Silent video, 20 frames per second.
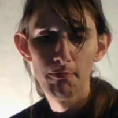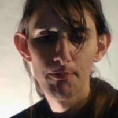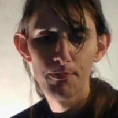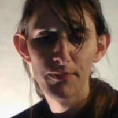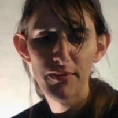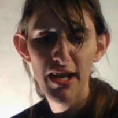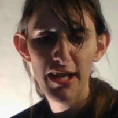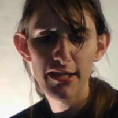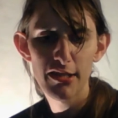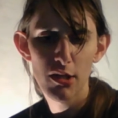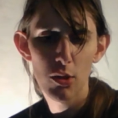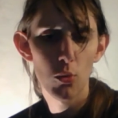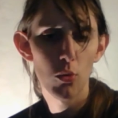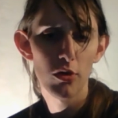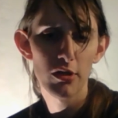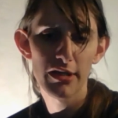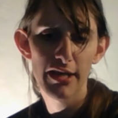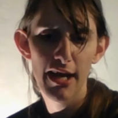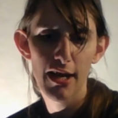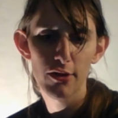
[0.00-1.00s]
That didn't
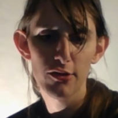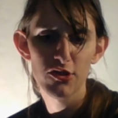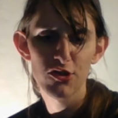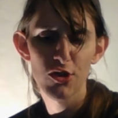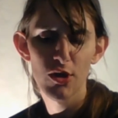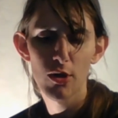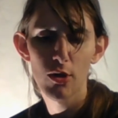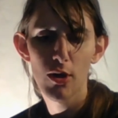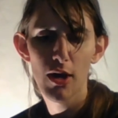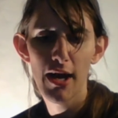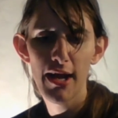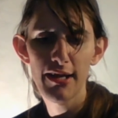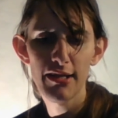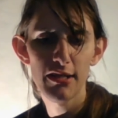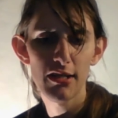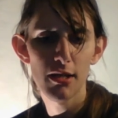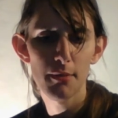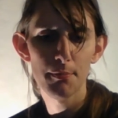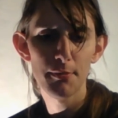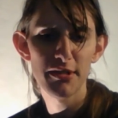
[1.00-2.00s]
work out, so I
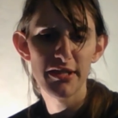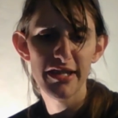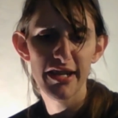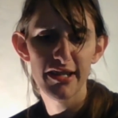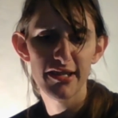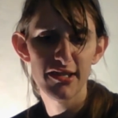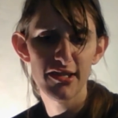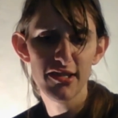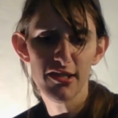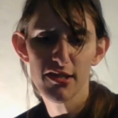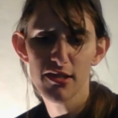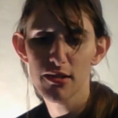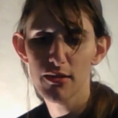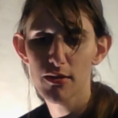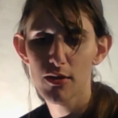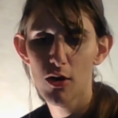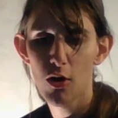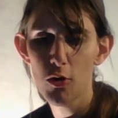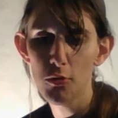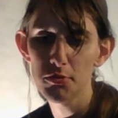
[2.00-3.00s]
ended up in Texas,
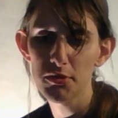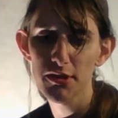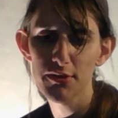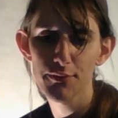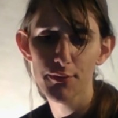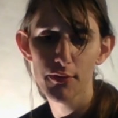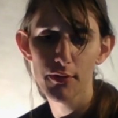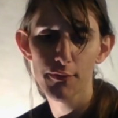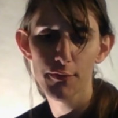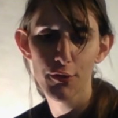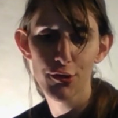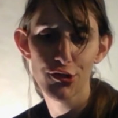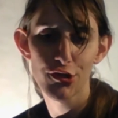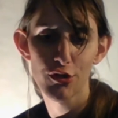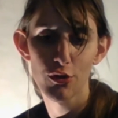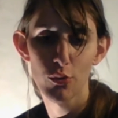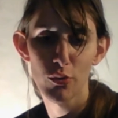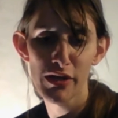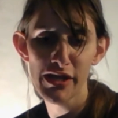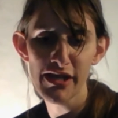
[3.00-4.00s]
homeless for the first
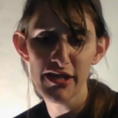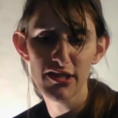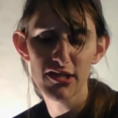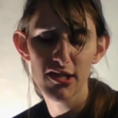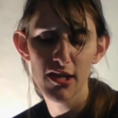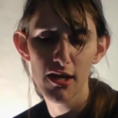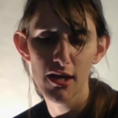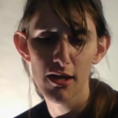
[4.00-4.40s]
2 weeks.